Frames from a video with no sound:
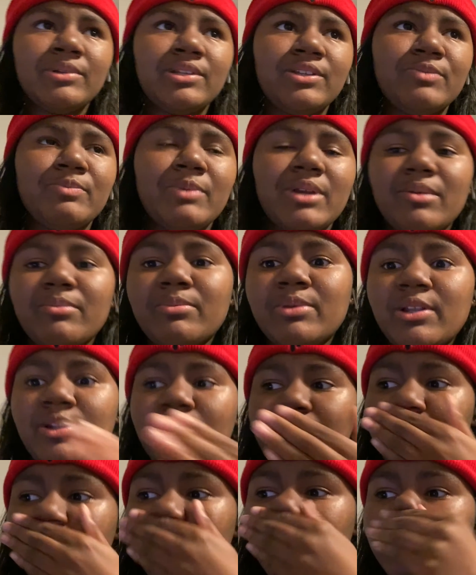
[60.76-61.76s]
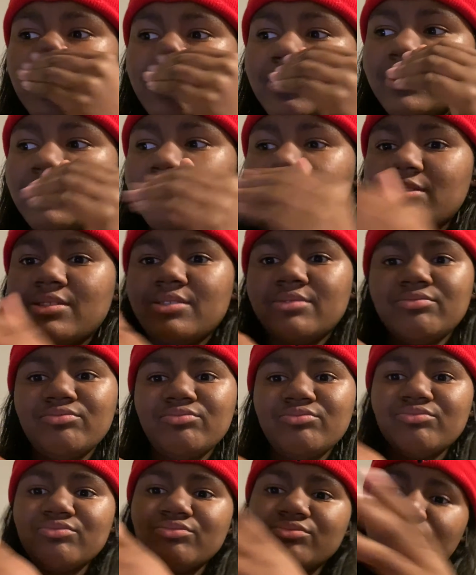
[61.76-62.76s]
need my computer because
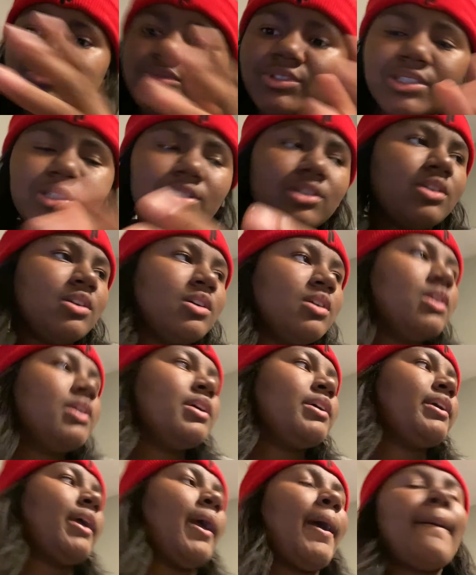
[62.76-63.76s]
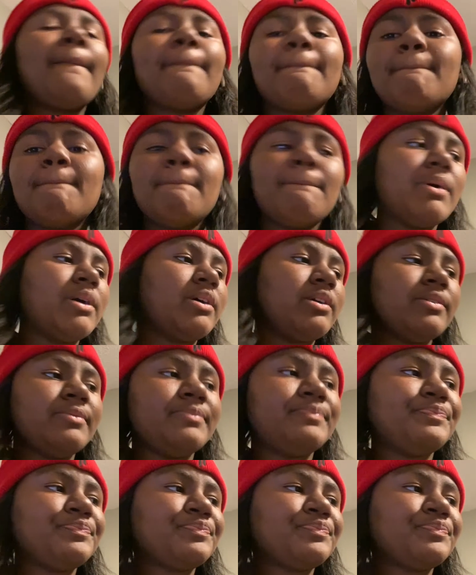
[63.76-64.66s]
yeah, but